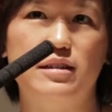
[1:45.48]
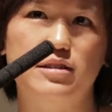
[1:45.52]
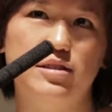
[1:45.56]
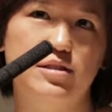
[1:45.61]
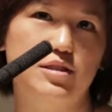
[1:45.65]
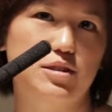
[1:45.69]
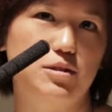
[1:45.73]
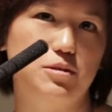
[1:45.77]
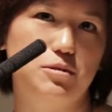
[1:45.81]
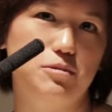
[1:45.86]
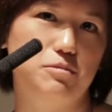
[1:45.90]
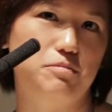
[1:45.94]

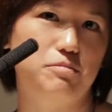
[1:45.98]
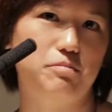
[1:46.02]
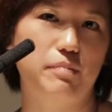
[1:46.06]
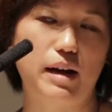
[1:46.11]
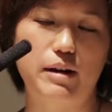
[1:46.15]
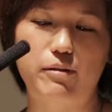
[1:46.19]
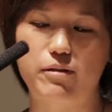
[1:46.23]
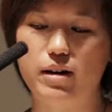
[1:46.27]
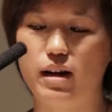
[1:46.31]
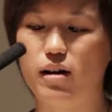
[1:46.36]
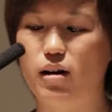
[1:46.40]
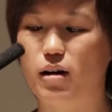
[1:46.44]
else you
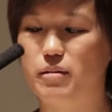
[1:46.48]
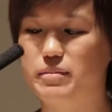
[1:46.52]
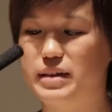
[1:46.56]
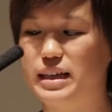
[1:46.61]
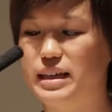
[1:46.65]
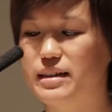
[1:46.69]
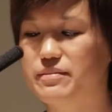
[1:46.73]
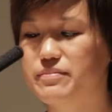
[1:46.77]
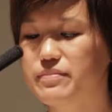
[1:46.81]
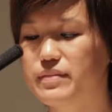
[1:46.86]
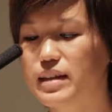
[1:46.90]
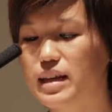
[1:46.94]
might want to call
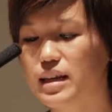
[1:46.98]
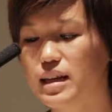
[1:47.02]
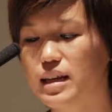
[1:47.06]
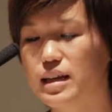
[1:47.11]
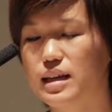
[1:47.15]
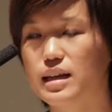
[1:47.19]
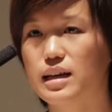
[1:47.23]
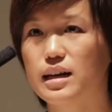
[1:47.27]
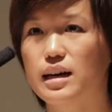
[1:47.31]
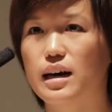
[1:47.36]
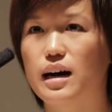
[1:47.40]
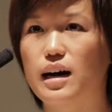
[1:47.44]
me.
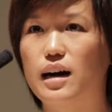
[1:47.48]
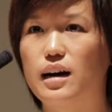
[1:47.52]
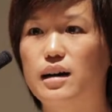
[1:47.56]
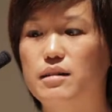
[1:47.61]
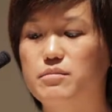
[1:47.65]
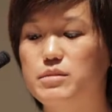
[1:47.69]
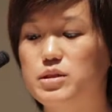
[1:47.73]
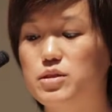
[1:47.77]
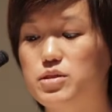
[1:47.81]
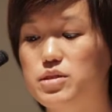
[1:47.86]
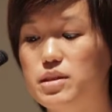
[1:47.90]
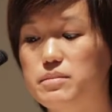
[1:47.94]

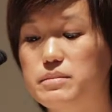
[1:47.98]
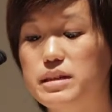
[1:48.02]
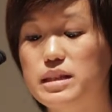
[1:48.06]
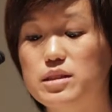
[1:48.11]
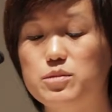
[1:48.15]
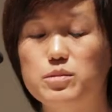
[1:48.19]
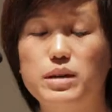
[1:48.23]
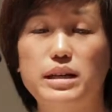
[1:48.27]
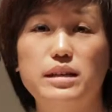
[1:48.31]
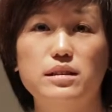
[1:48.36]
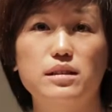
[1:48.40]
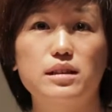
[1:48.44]
So some
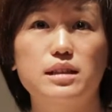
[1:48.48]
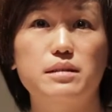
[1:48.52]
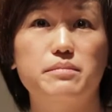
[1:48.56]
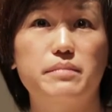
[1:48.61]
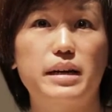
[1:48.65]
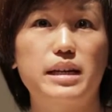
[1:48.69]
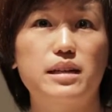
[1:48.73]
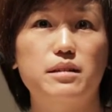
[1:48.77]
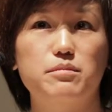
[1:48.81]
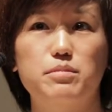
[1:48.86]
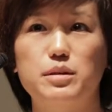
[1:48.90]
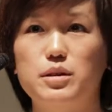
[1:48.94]
days when I look at
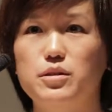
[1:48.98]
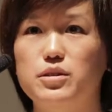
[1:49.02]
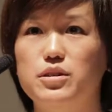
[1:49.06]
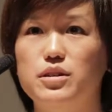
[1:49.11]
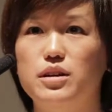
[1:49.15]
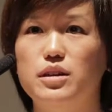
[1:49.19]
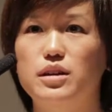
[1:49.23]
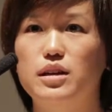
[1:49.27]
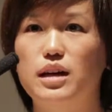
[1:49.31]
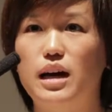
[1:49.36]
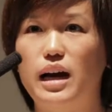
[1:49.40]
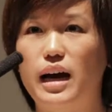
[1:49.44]
my
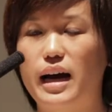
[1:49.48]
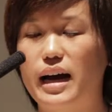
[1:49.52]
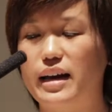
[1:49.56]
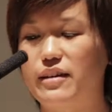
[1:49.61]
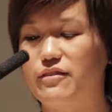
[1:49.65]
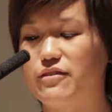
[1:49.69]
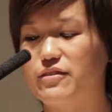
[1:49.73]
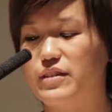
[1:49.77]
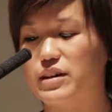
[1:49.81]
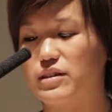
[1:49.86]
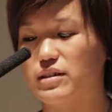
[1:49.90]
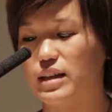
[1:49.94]
computer,
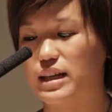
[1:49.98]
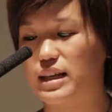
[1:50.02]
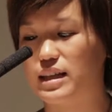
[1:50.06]
I feel